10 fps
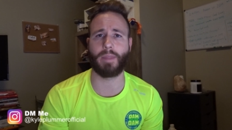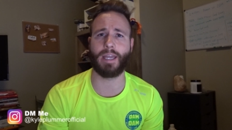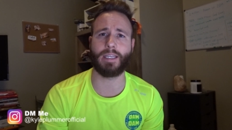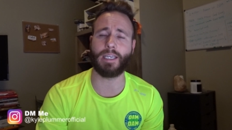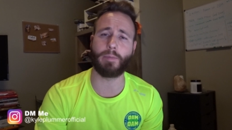
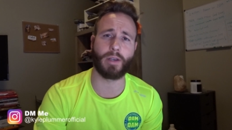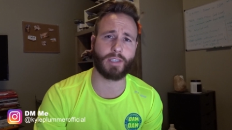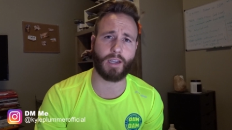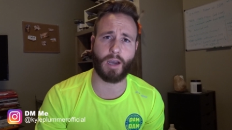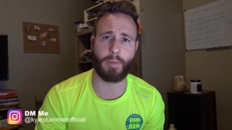any emails
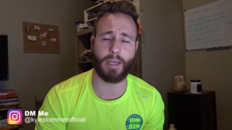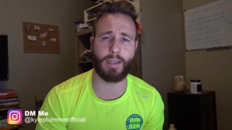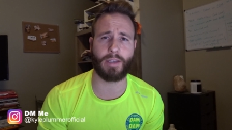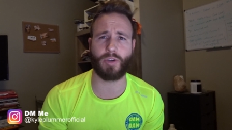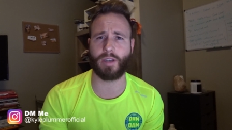that come
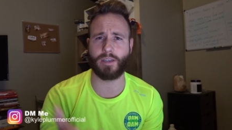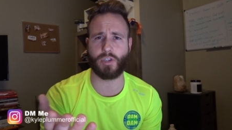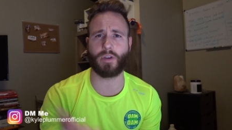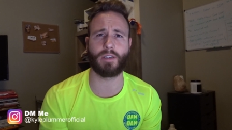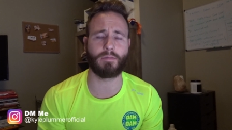in, and you can
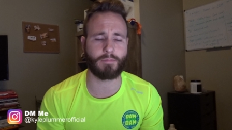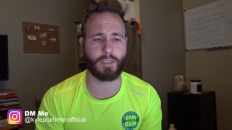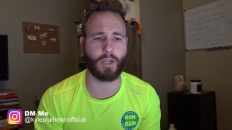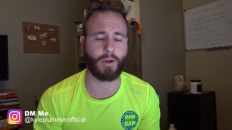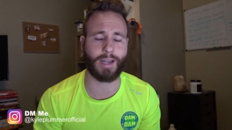
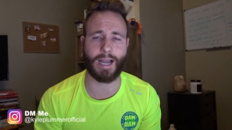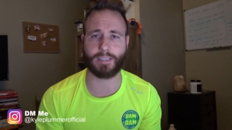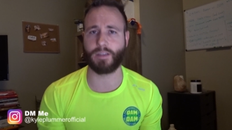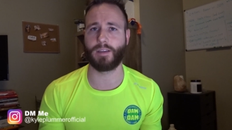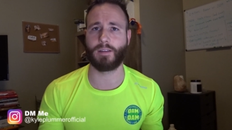
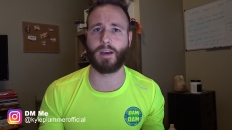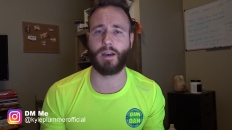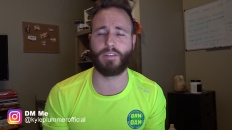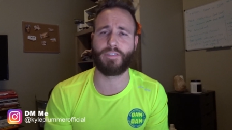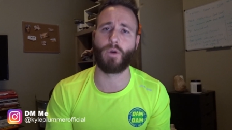connect
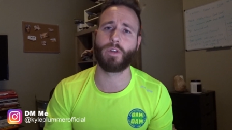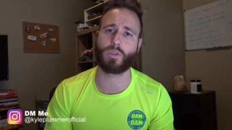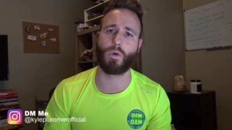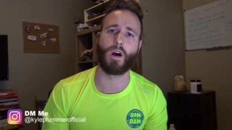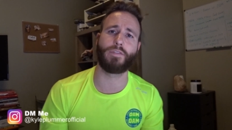a phone
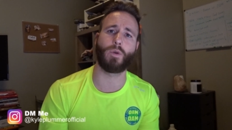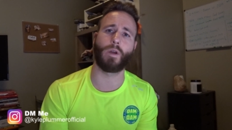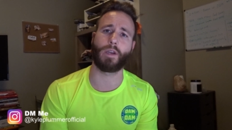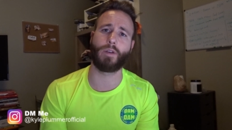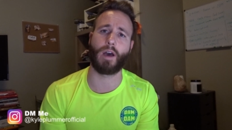as well if you
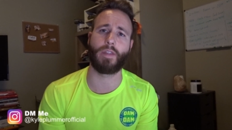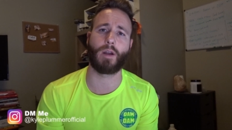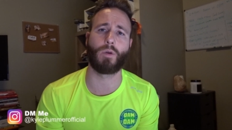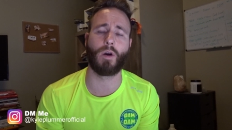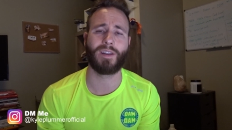want to go down
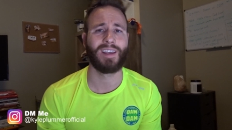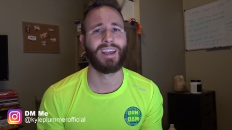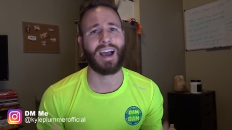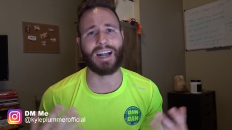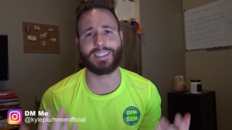that route.
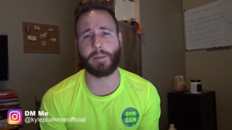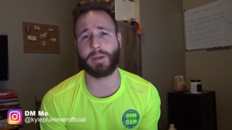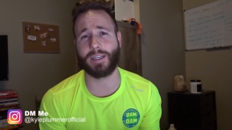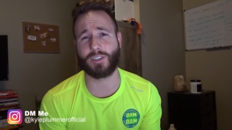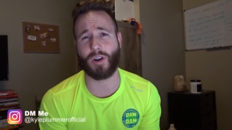I
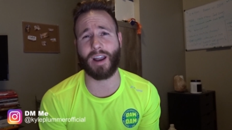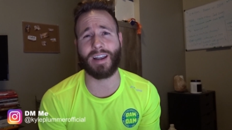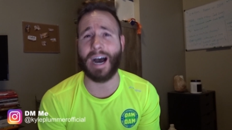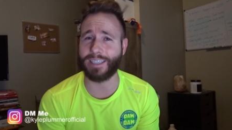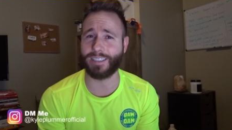typically try
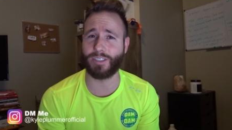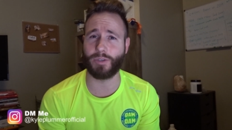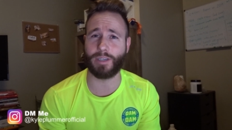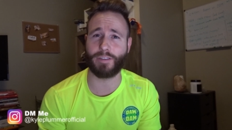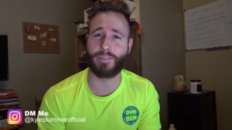not to
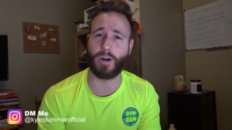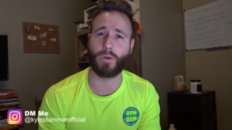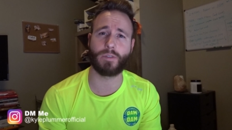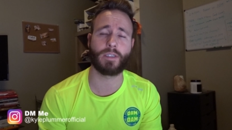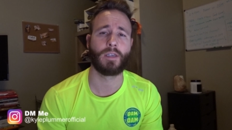do any
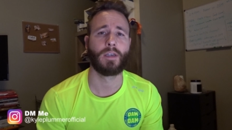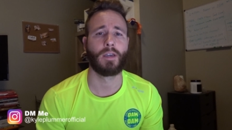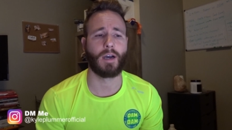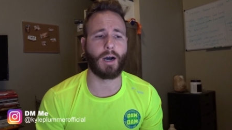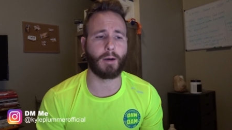phones,
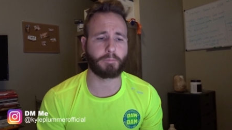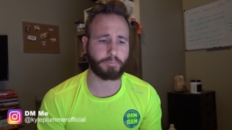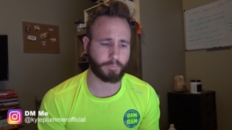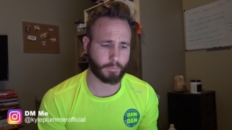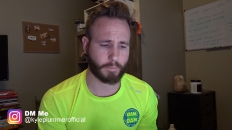
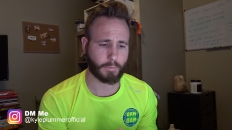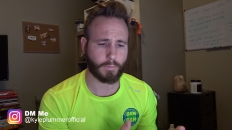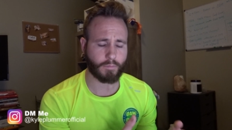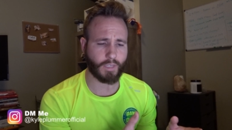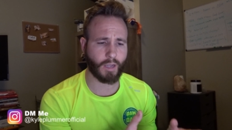
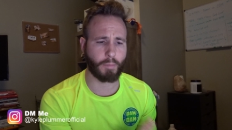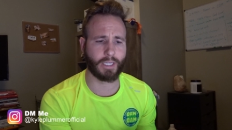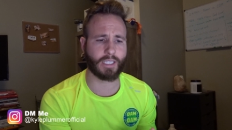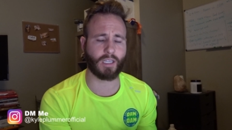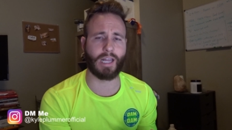
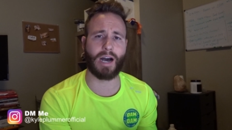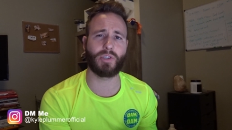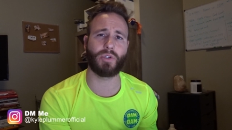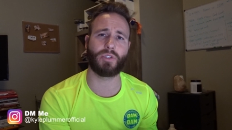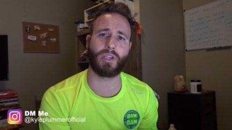but this
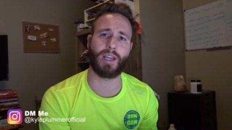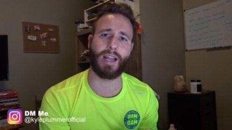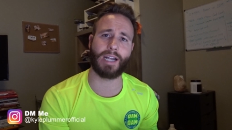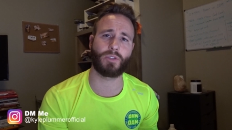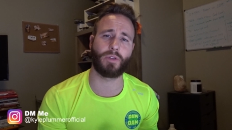allows you to
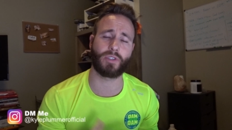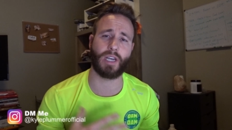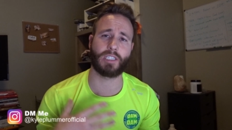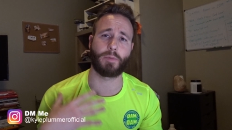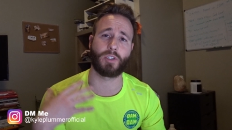connect with those
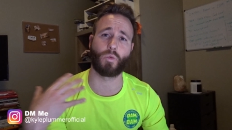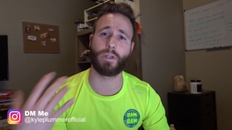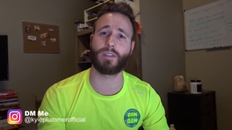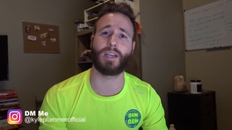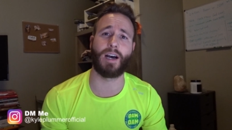customers in
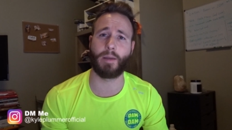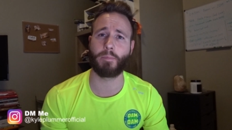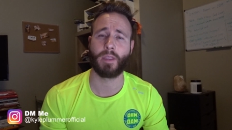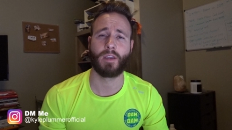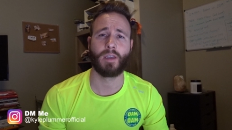real time.